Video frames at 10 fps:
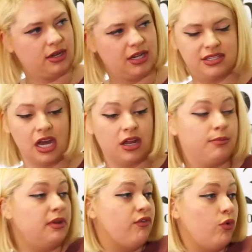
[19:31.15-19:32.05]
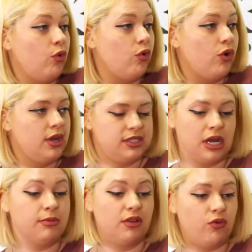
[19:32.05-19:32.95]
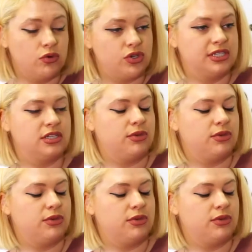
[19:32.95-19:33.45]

It's not going to be full. It's not going to be the full transition,